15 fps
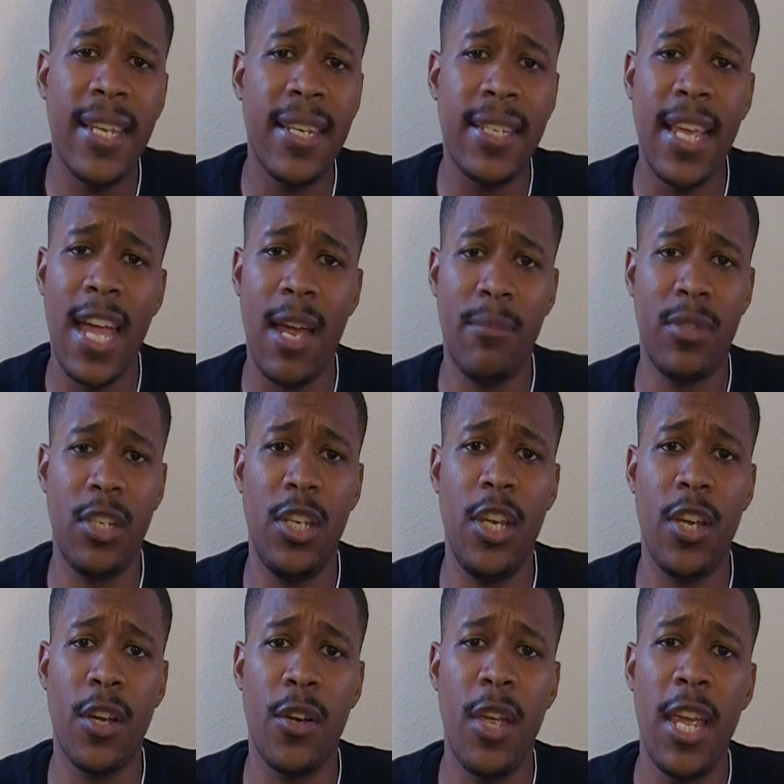10 times a
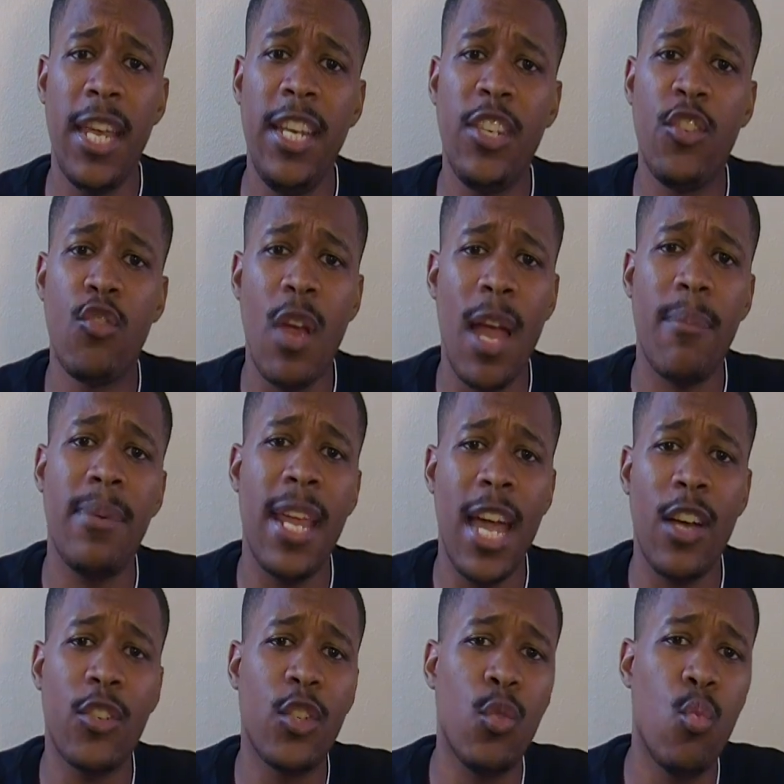year. He's dropped
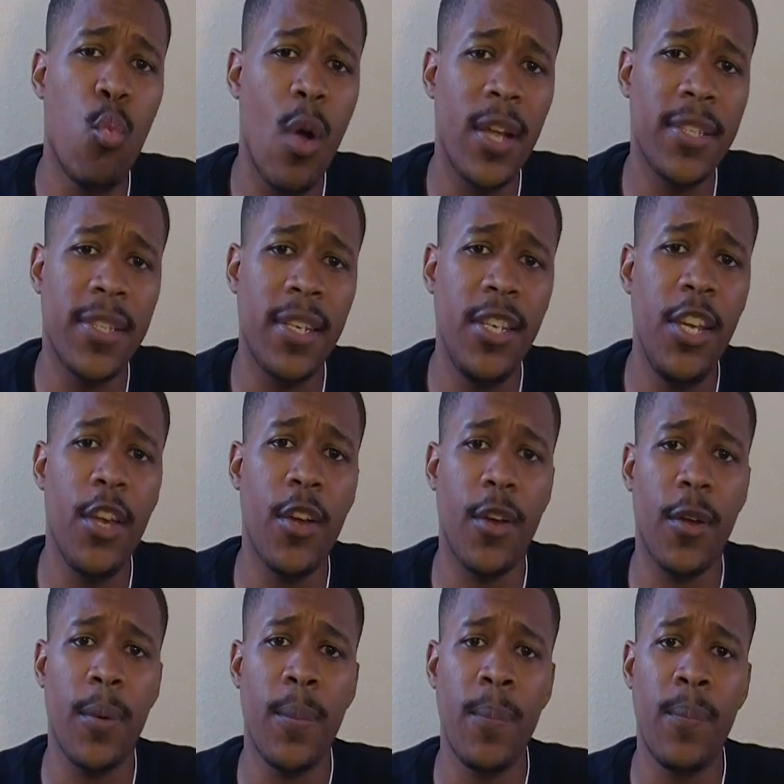down to once a
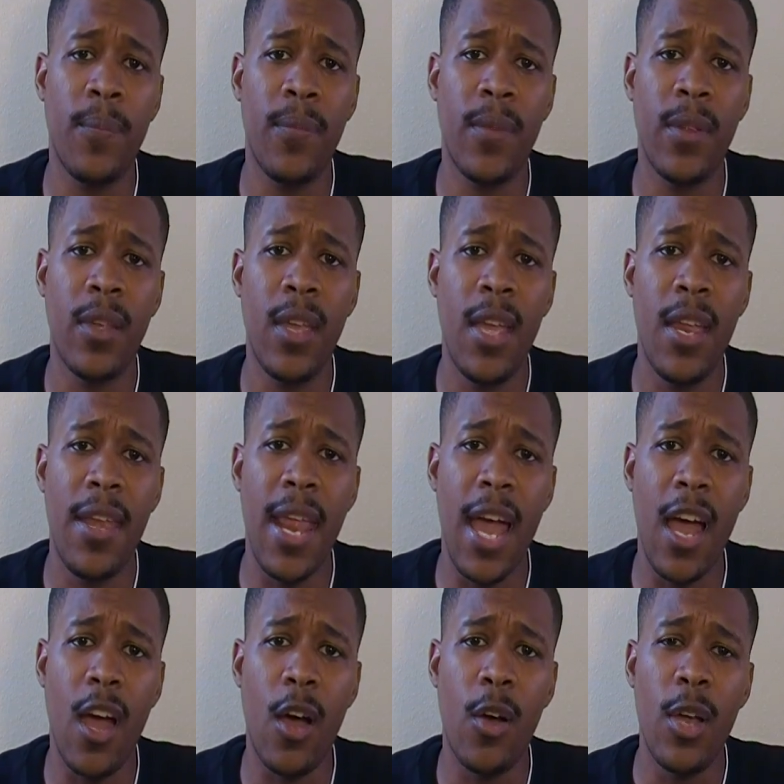year.
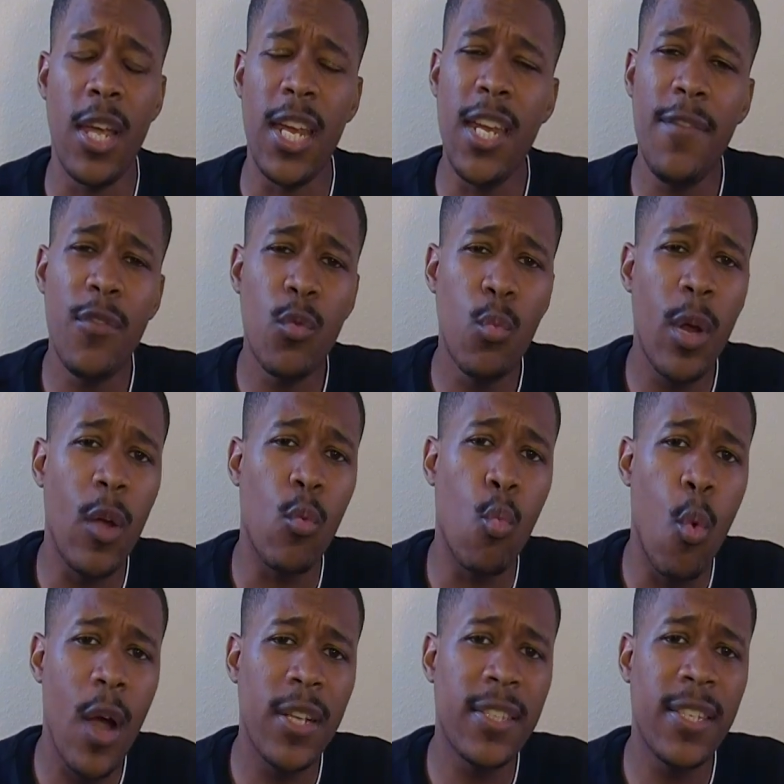Now, even with
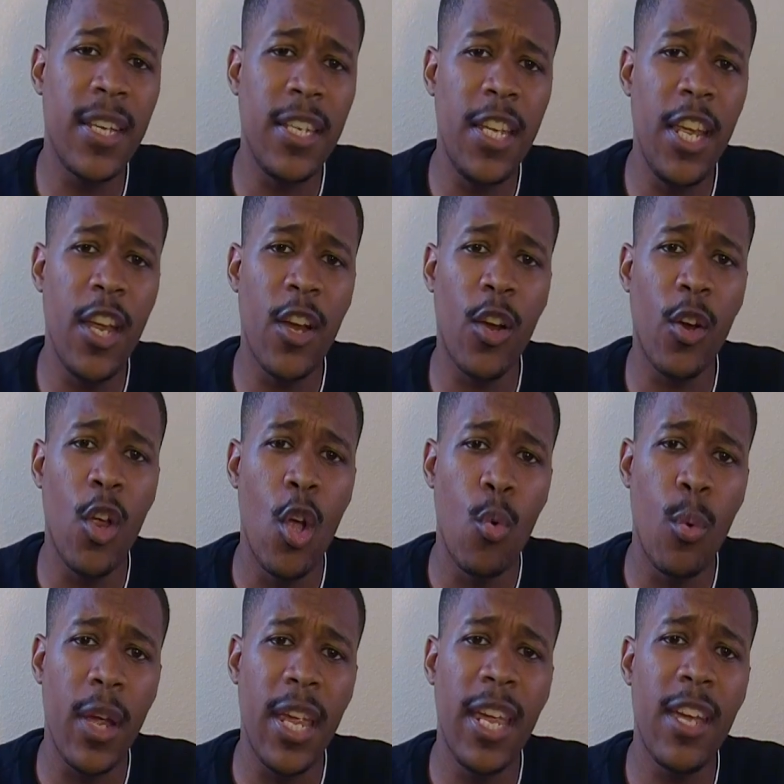once a year,
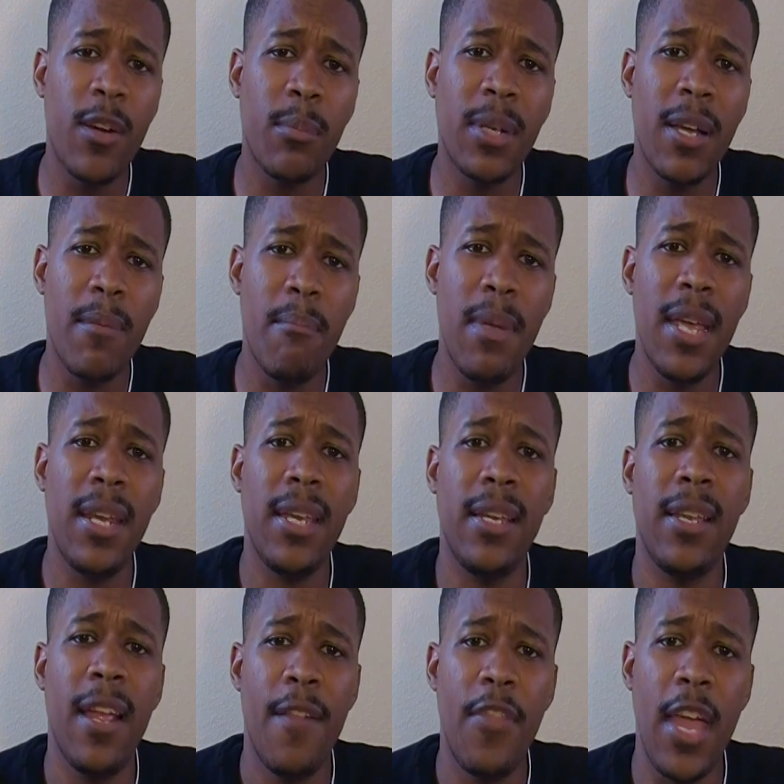with him
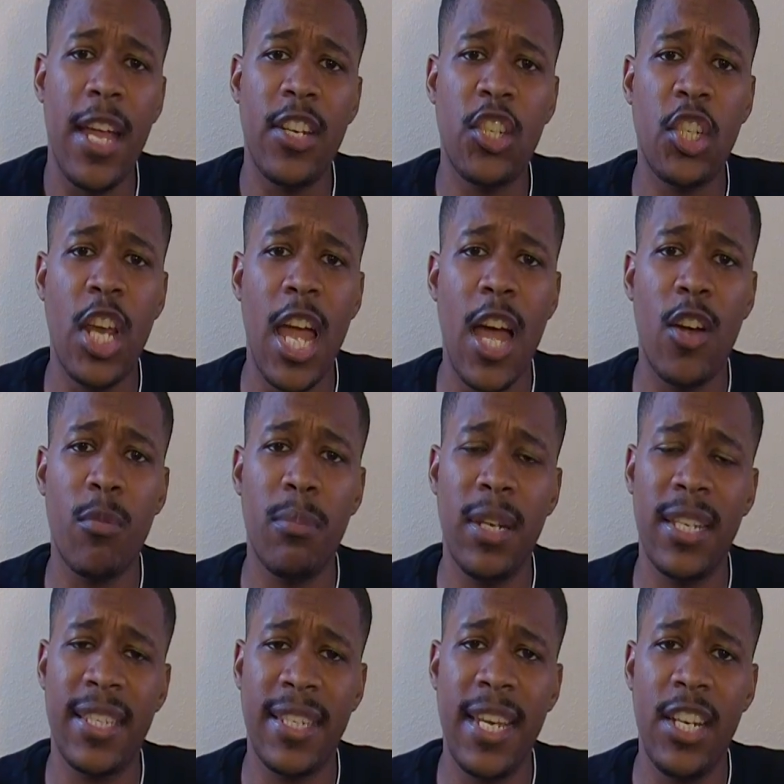committing that child
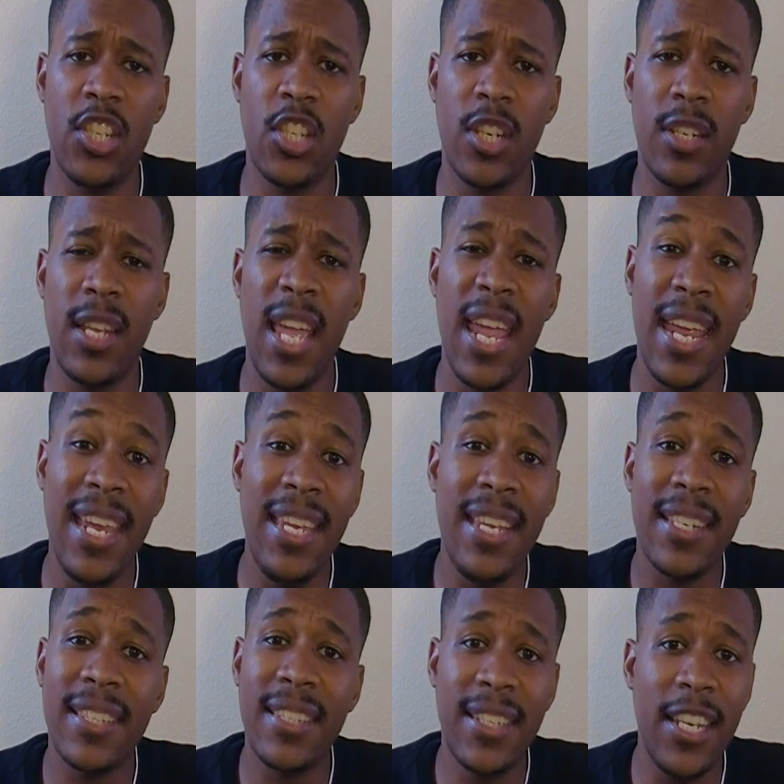molestation,
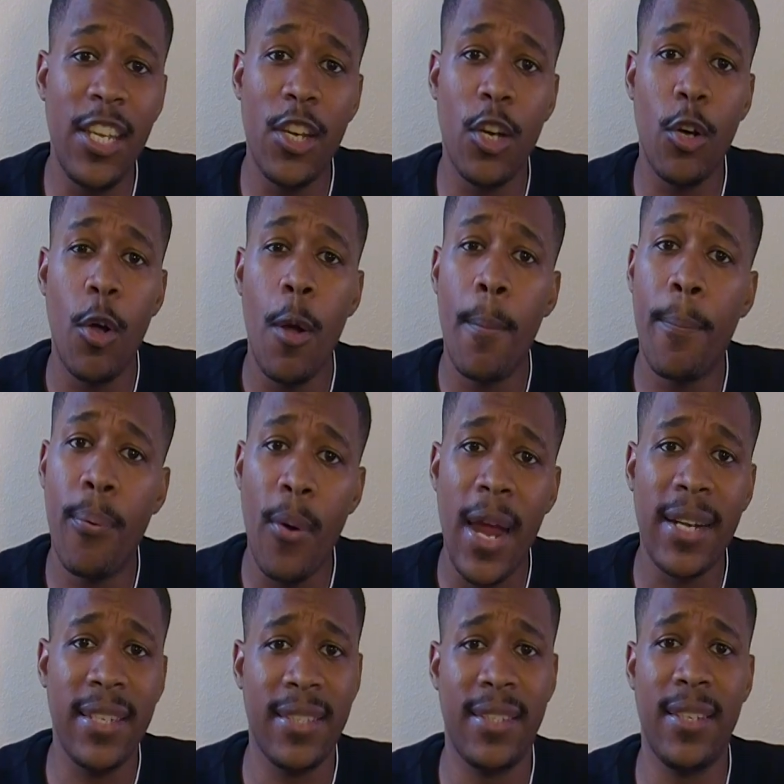he is still
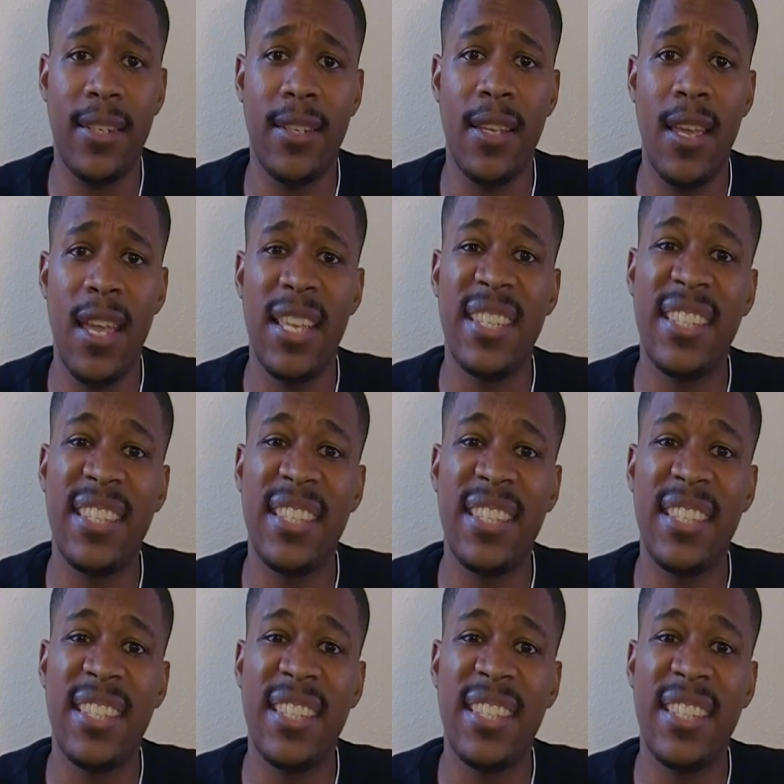practicing